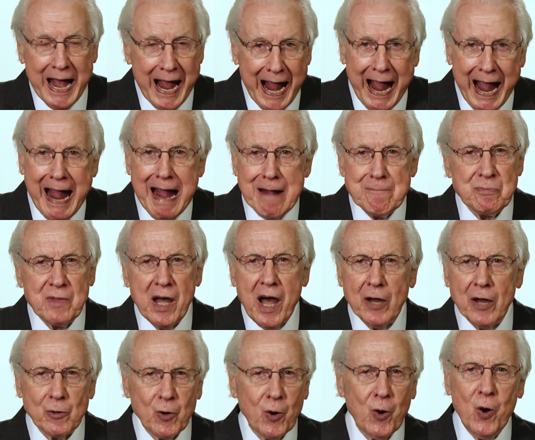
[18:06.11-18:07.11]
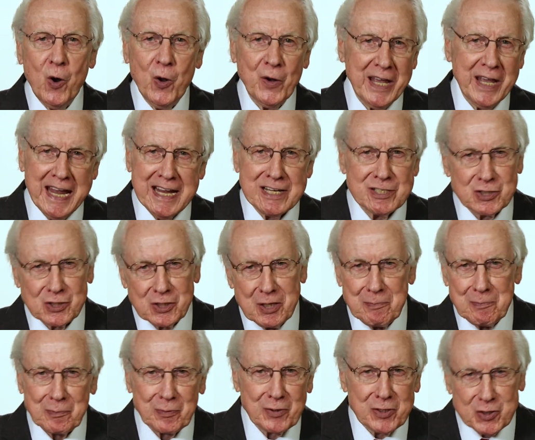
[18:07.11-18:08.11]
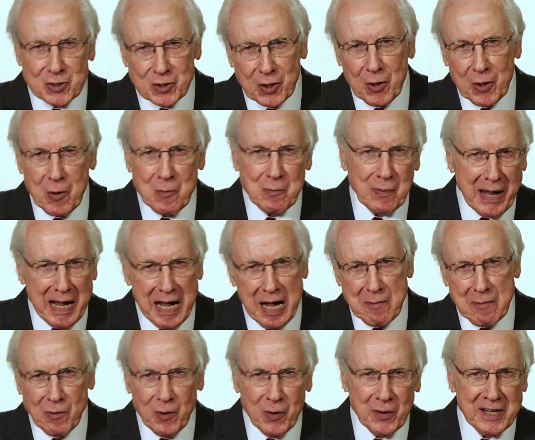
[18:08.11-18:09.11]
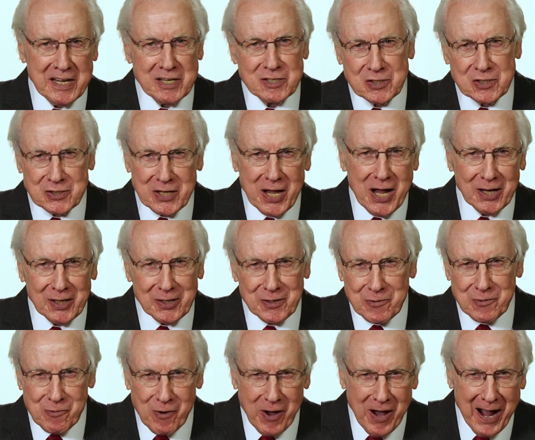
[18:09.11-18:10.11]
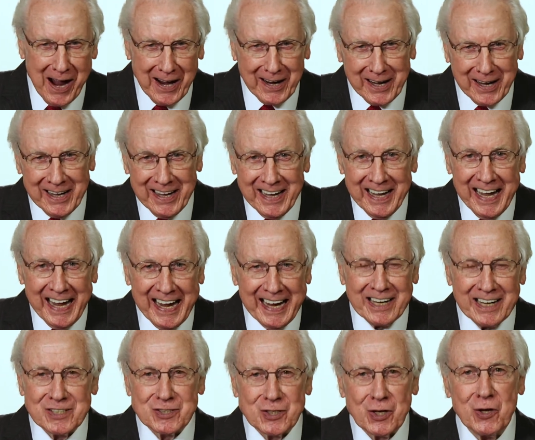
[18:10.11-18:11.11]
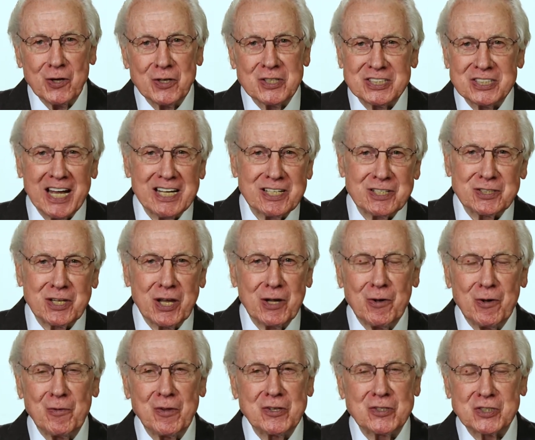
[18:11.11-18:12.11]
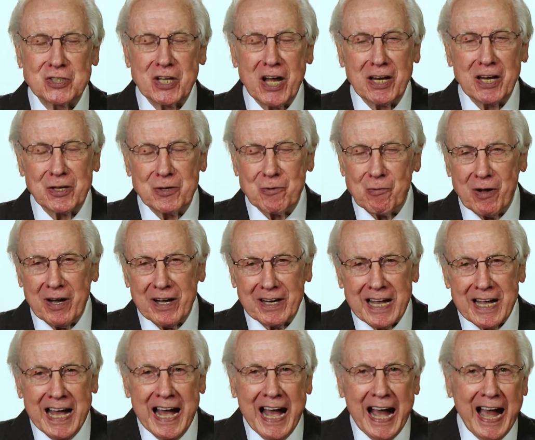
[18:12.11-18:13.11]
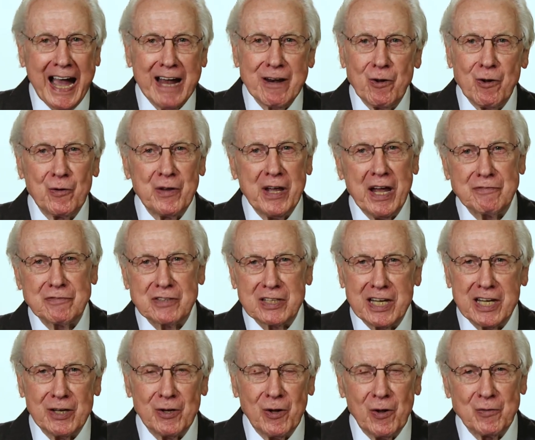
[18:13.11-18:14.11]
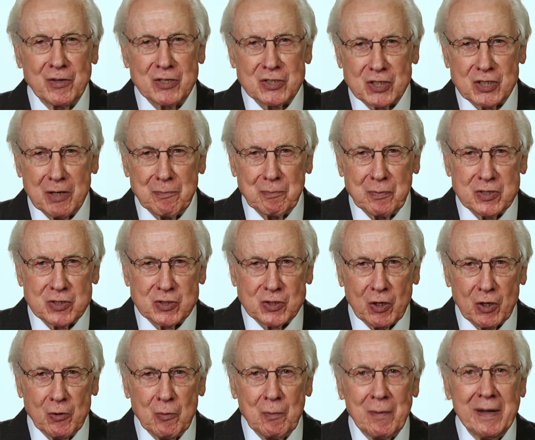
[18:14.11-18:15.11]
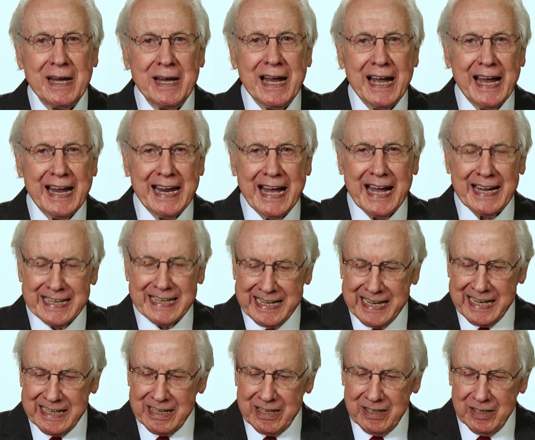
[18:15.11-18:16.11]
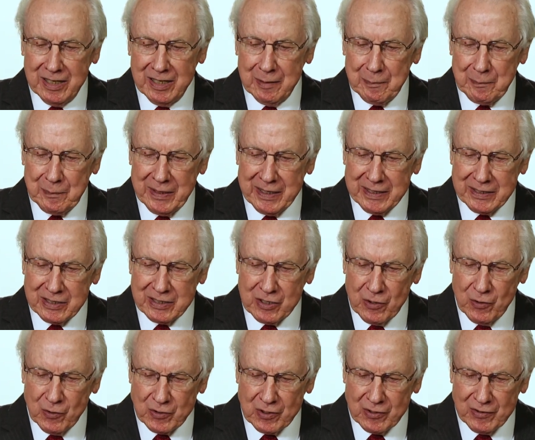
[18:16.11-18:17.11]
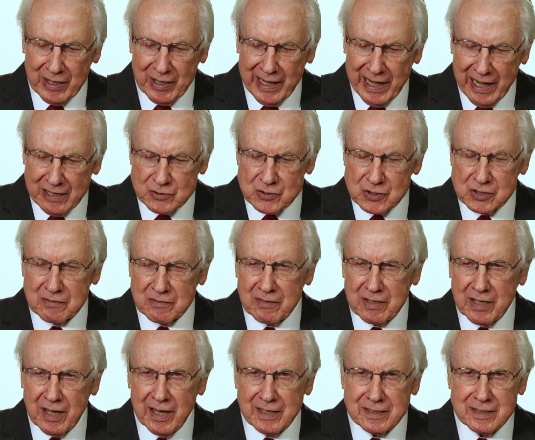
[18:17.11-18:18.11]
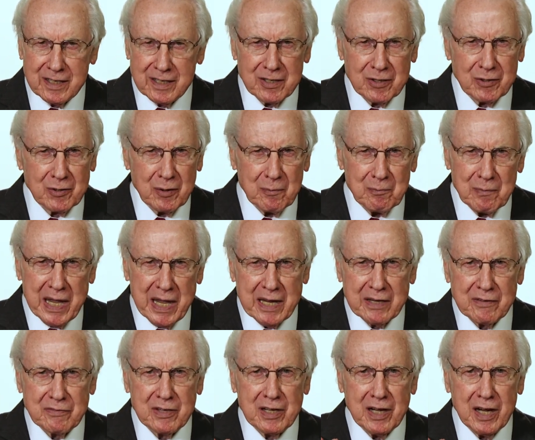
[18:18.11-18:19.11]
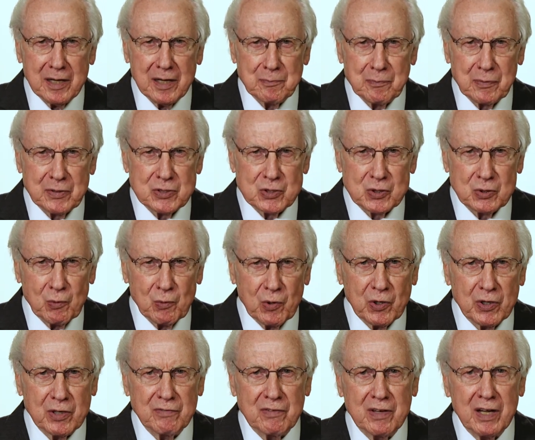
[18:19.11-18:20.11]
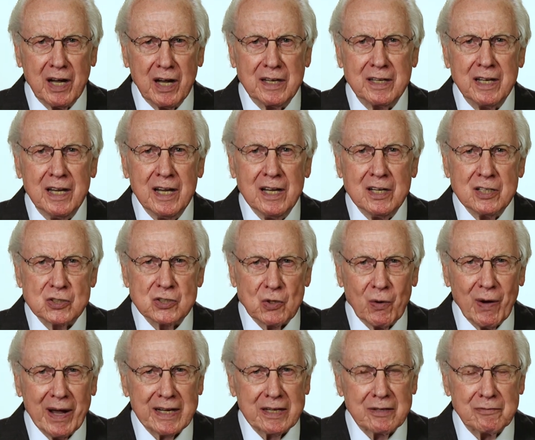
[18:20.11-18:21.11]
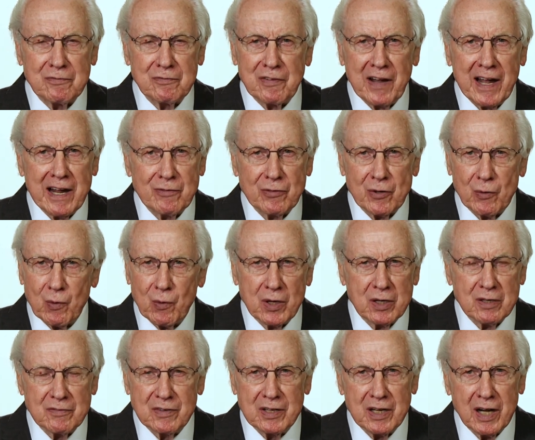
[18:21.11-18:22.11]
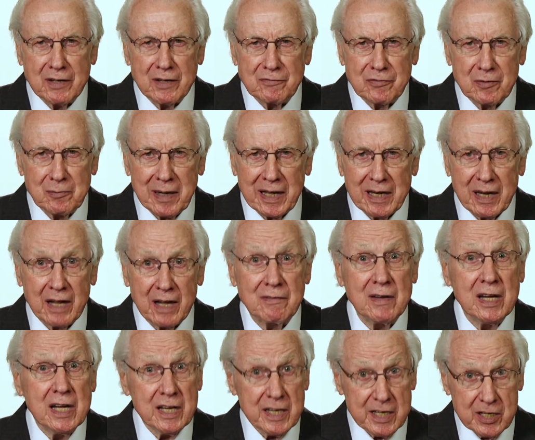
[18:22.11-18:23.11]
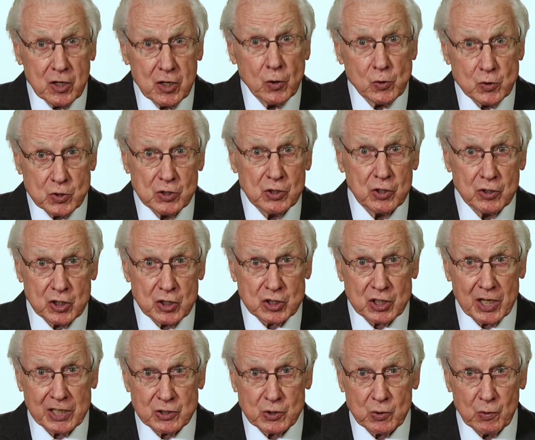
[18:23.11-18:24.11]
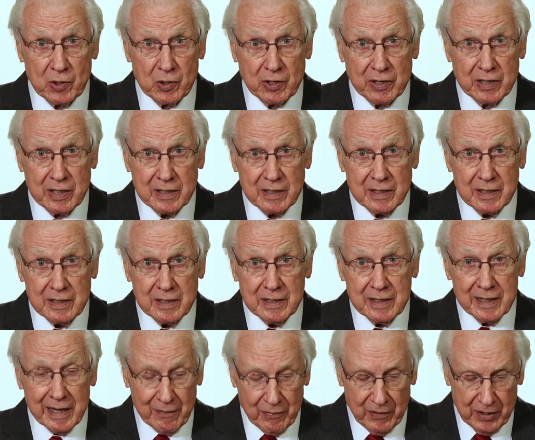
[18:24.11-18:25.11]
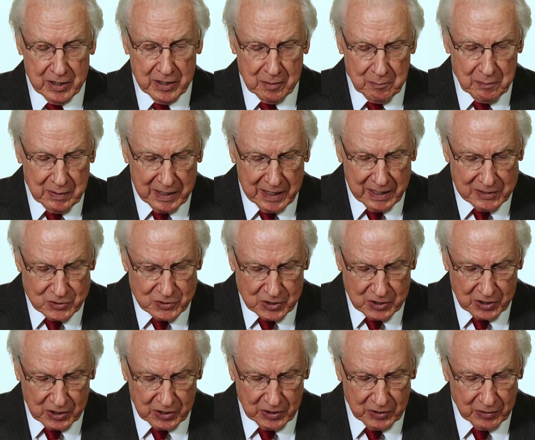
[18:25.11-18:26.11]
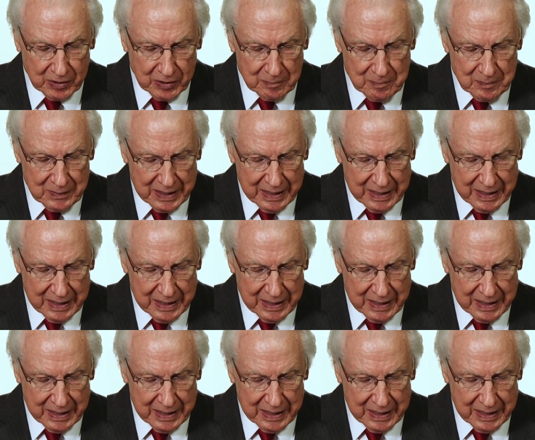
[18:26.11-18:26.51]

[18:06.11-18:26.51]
I'm not on a slippery slope. I'm on a solid rock. And as long as I stay on the solid rock, I don't have to get on the slippery slope. And I get up and go to the house of God to hear the man of God preach the word of God so I can find the will of God for my life. He goes into the sanctuary, and then it begins to clear up.